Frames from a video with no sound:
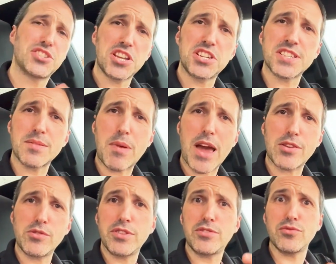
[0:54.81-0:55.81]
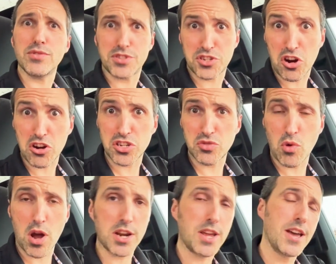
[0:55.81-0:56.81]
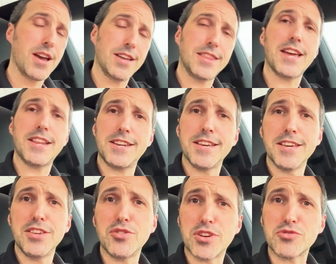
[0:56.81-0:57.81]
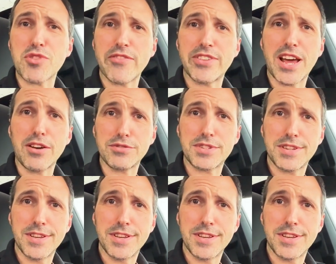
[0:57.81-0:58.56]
changes the battery to a charged one, and then you can drive it out.